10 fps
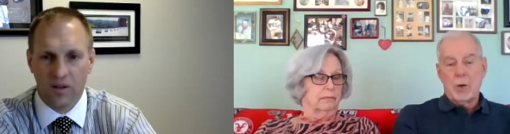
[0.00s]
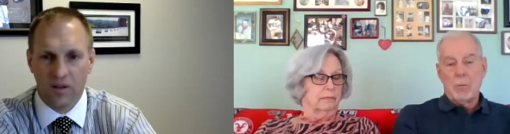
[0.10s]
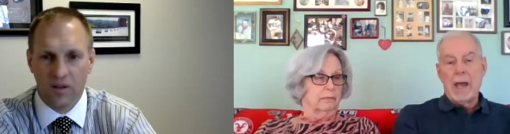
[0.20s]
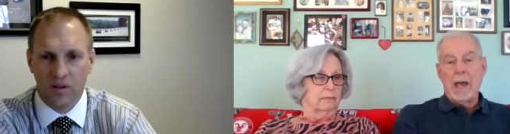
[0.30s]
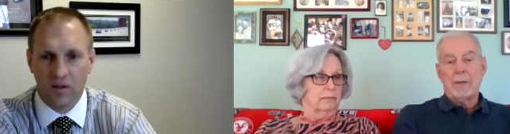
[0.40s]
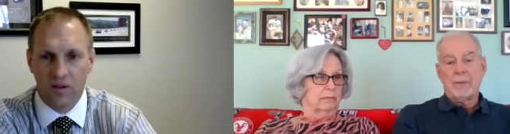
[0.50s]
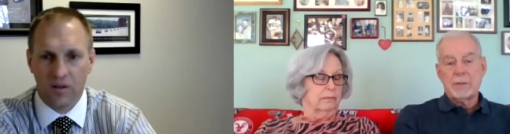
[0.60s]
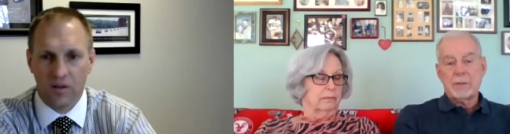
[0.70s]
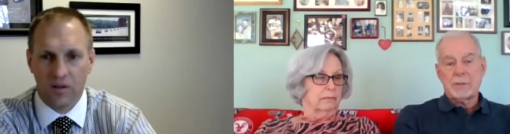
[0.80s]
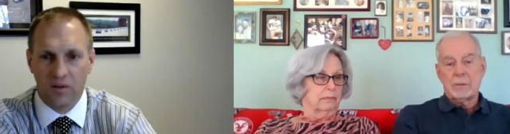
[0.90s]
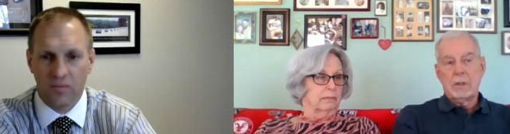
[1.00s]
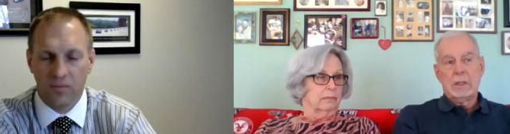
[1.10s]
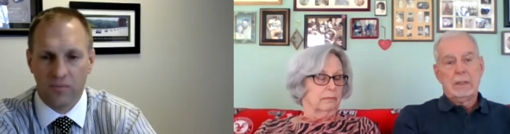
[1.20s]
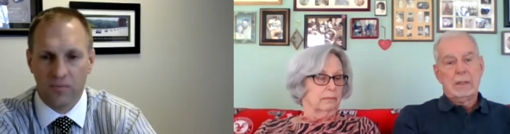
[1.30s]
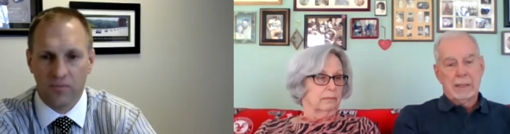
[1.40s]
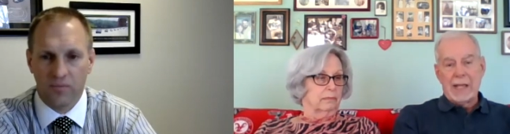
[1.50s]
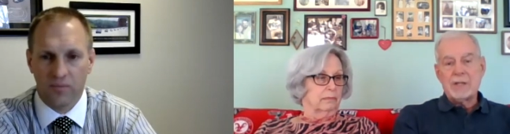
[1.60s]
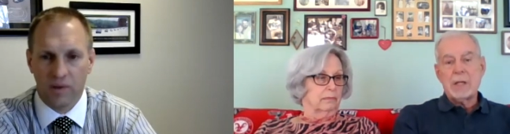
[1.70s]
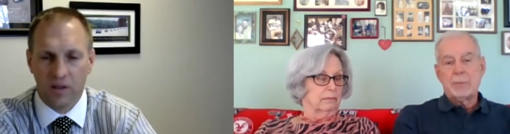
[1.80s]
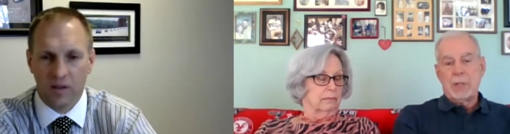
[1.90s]
Speaker 1: to go back this late
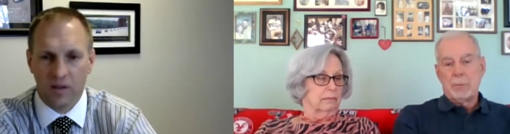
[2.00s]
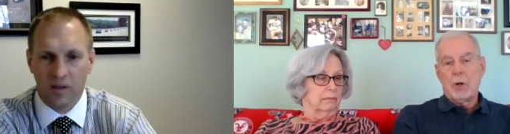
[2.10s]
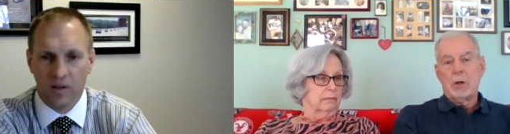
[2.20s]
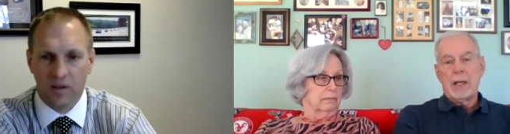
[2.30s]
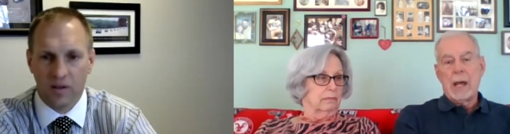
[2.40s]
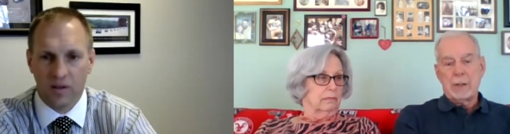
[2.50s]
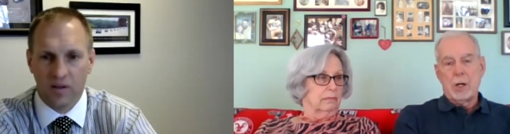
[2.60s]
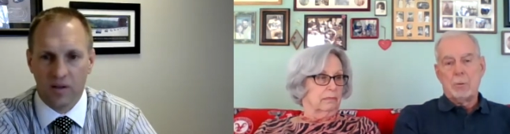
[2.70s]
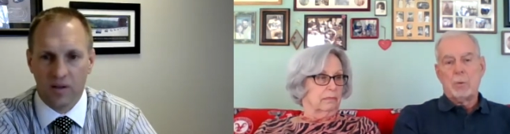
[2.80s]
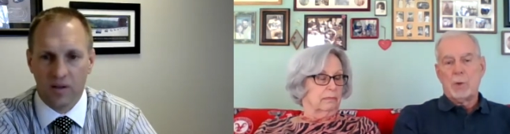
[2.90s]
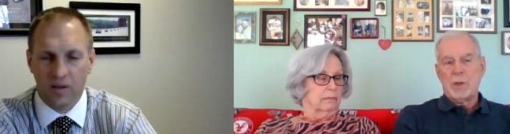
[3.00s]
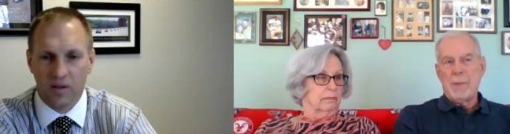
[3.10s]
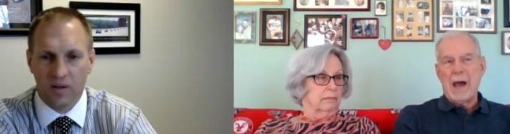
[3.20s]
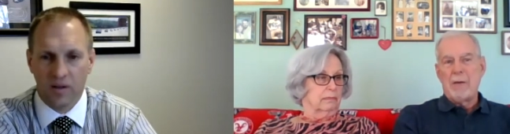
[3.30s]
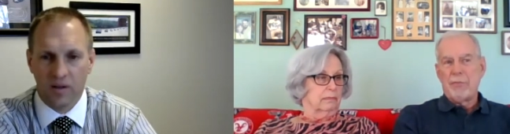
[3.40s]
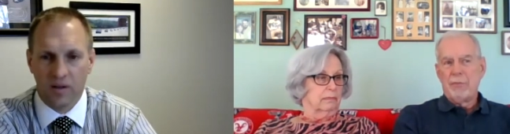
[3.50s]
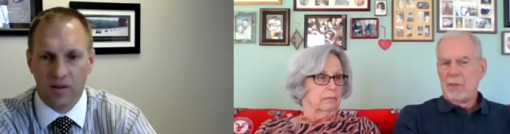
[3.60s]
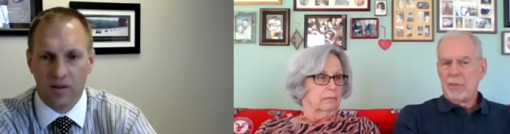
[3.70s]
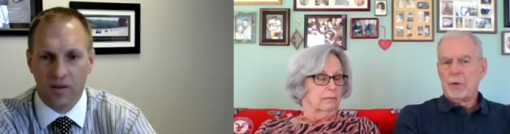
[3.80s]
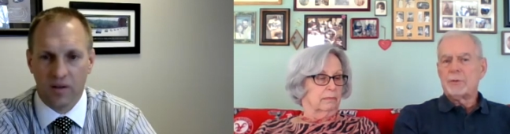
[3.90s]
September, early October with about
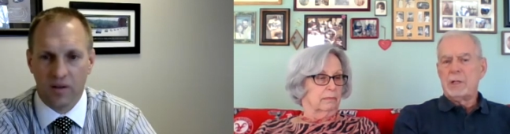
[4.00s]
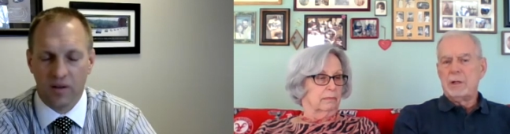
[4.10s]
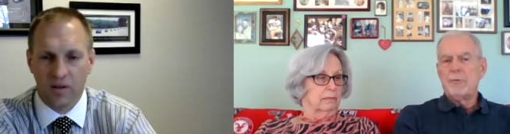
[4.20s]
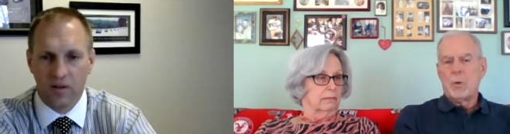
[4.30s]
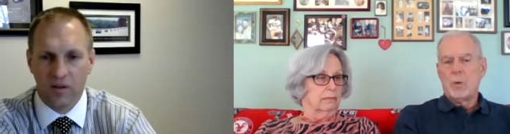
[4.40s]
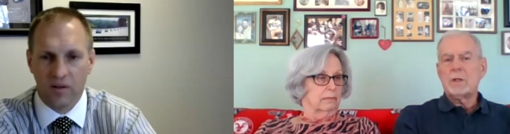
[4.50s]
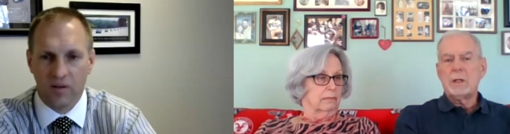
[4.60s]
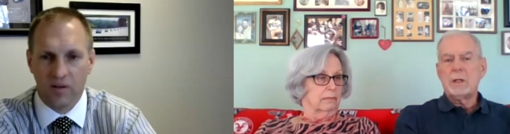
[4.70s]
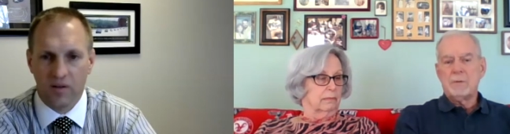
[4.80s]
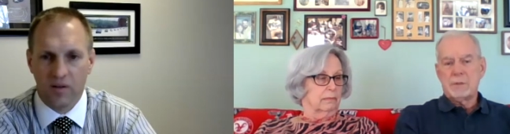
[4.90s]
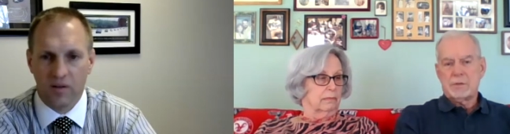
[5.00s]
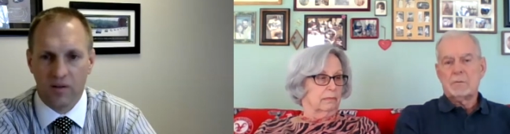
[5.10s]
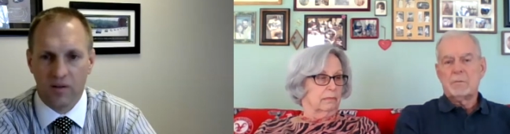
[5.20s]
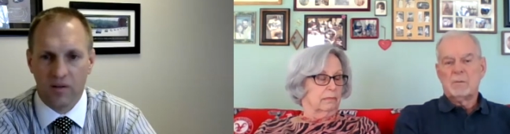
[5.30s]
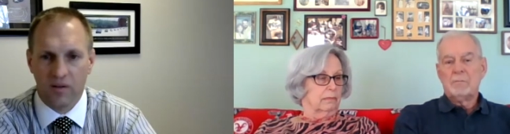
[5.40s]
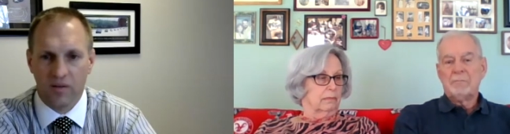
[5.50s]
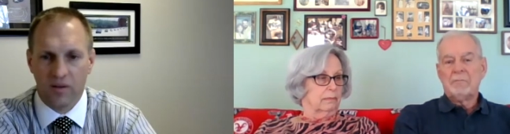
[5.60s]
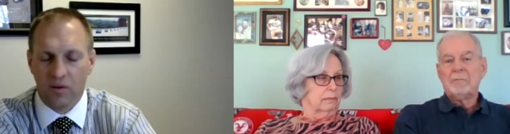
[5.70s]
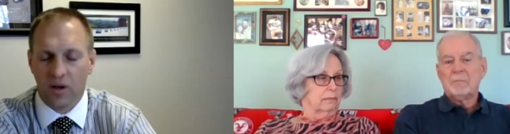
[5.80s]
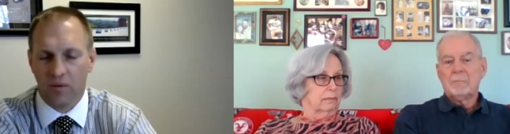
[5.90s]
13 or 14 of us.
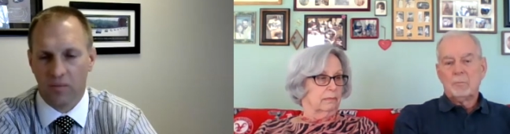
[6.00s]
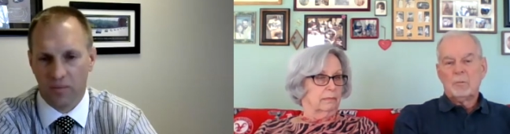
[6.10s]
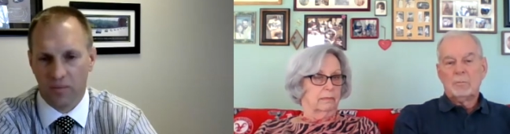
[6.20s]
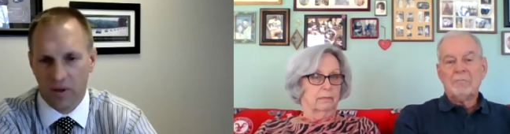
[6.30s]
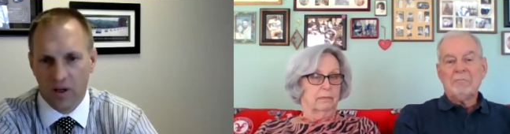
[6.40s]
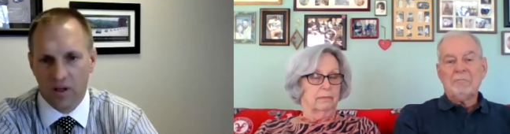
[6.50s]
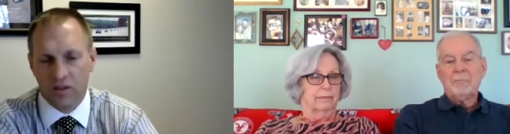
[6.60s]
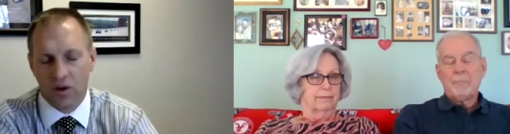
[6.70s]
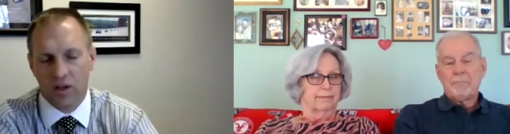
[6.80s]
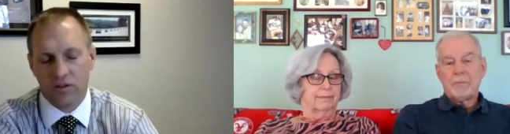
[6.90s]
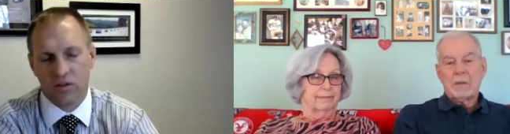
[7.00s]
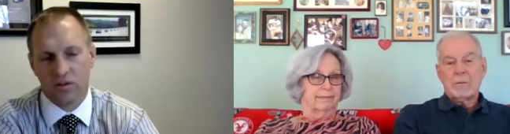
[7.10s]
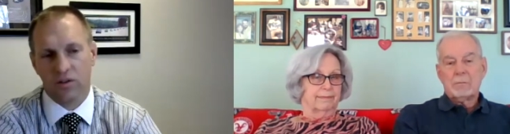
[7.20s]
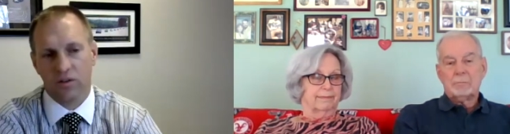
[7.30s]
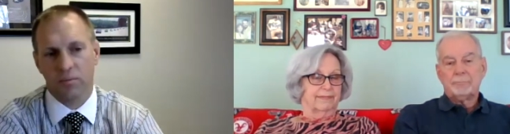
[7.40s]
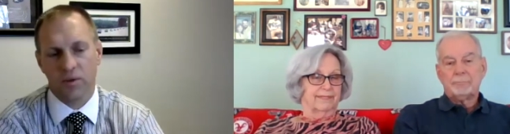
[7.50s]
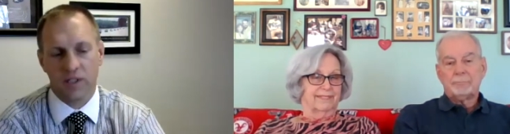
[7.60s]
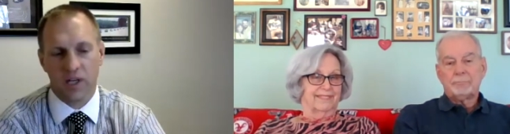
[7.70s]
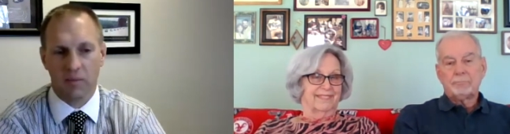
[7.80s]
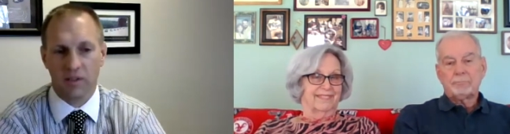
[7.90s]
Speaker 2: Okay. So, and so your
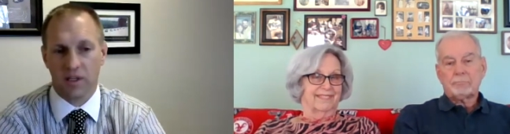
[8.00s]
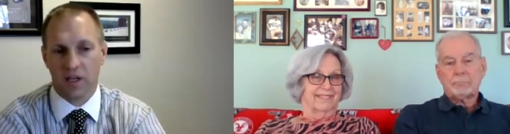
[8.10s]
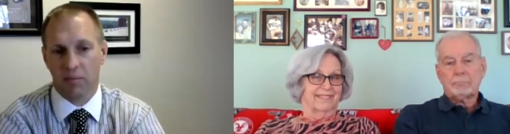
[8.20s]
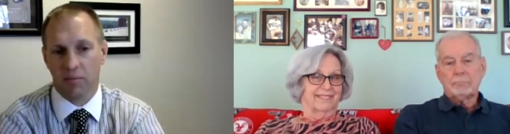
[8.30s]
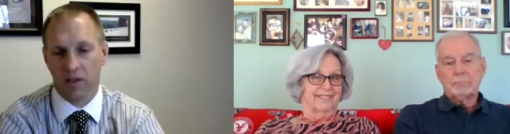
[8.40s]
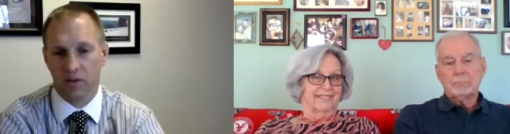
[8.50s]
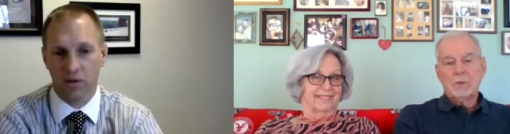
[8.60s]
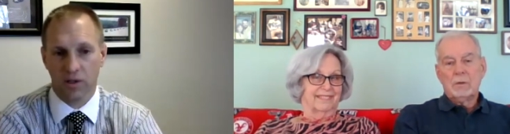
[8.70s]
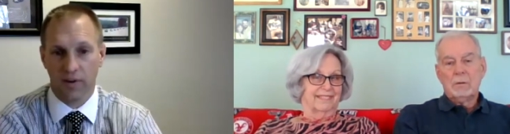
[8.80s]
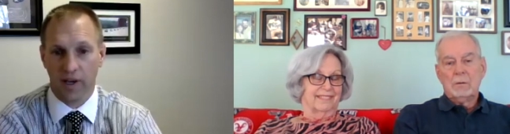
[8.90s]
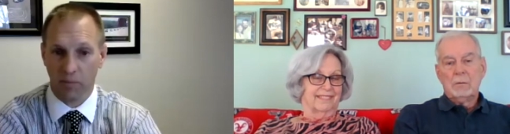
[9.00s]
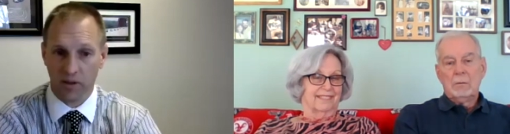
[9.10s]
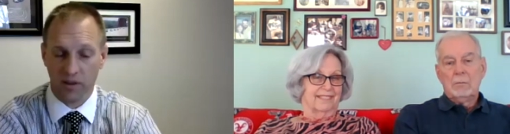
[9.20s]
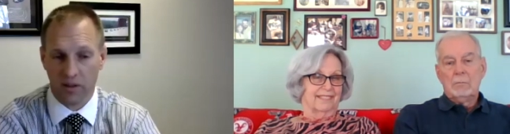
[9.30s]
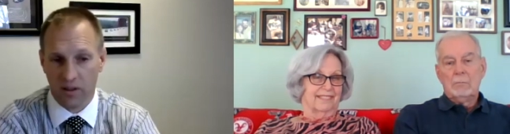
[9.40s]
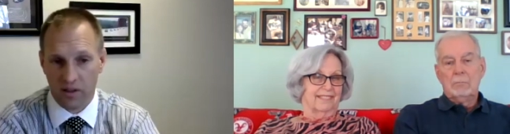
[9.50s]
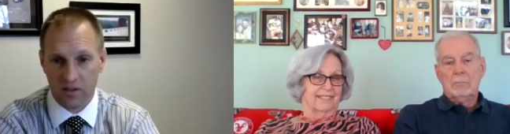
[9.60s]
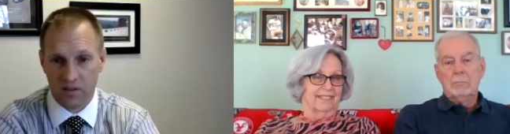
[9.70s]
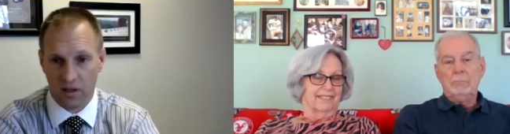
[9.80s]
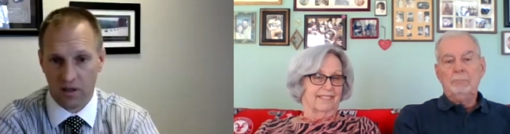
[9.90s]
retirement's kind of been doing family things,
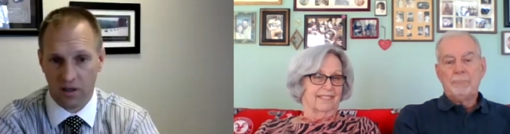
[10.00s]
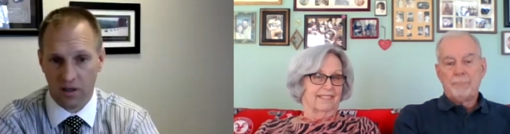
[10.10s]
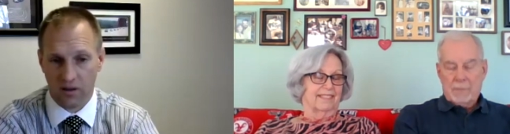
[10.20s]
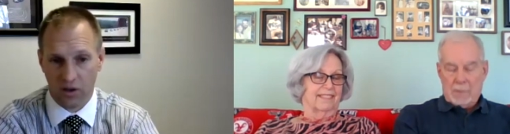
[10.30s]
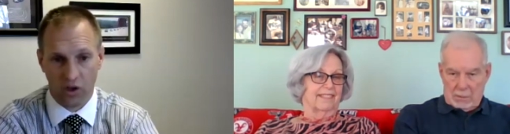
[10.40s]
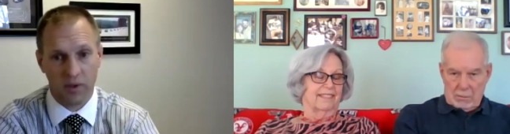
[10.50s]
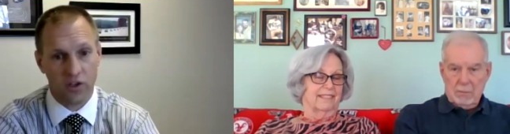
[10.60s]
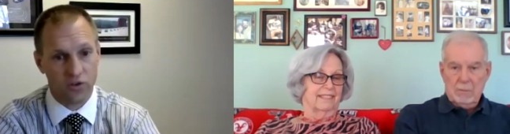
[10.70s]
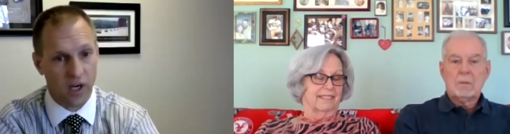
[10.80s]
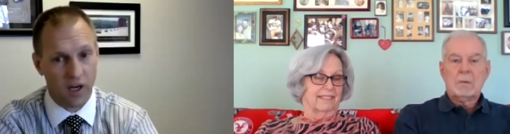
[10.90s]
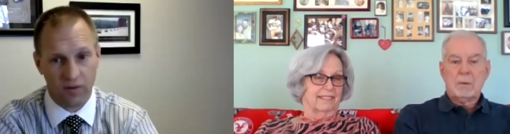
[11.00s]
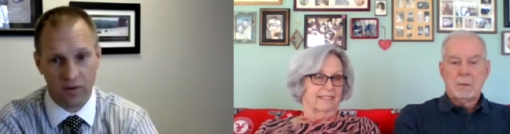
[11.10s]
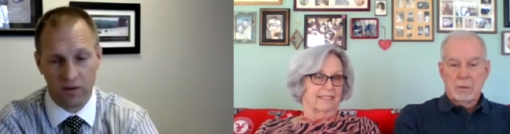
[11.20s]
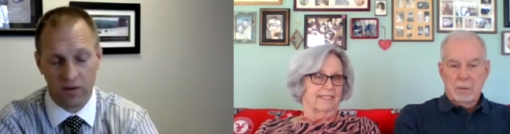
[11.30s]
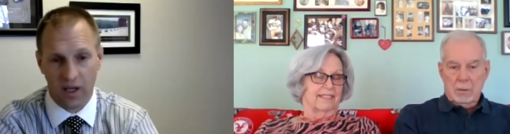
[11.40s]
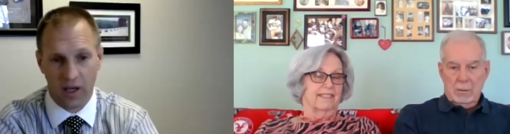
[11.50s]
uh, a uh, little bit of travel,